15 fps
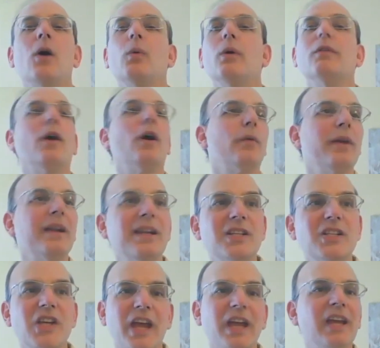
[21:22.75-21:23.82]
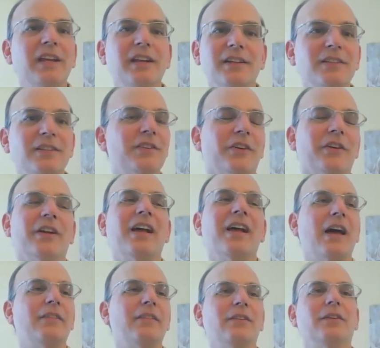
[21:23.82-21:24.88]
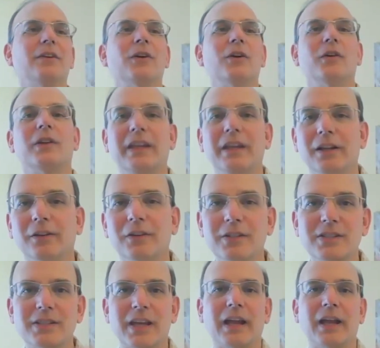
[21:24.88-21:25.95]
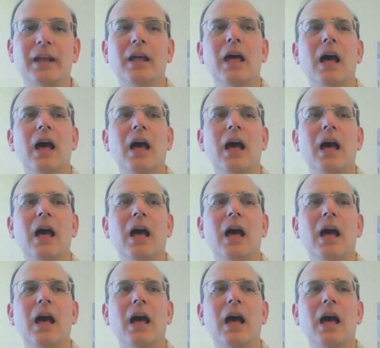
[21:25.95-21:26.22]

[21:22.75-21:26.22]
we've already changed or i've even heard healers say